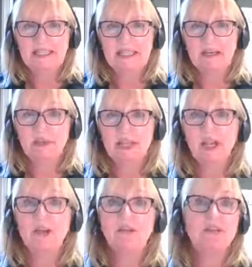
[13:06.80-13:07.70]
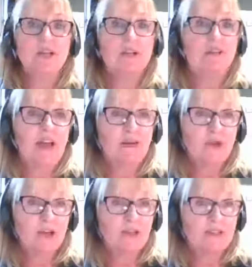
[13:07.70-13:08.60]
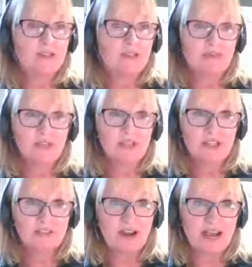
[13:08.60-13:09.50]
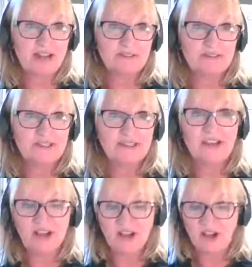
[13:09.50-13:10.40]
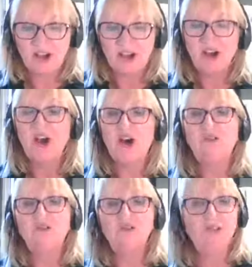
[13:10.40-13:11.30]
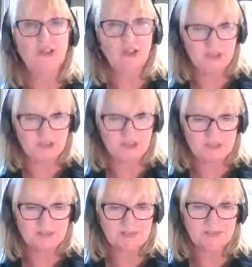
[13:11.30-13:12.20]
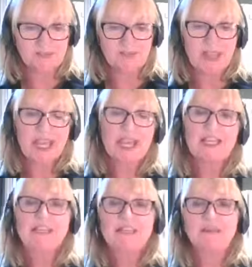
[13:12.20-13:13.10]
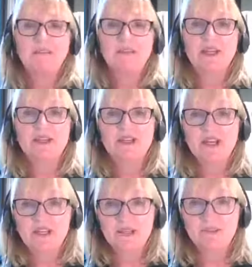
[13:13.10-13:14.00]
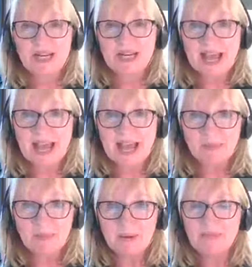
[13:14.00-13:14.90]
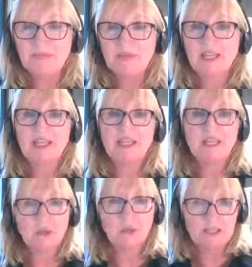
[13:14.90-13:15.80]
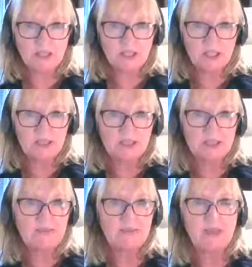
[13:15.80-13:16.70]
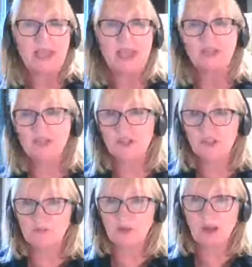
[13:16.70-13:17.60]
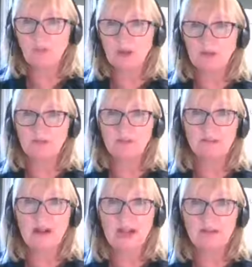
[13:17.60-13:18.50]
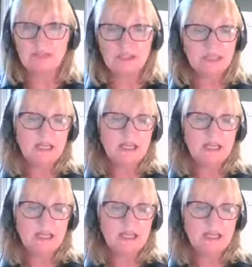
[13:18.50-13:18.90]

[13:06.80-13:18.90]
There we go. So that was the first round of food. So I'm going to just recap the questions in case you joined partway through the round.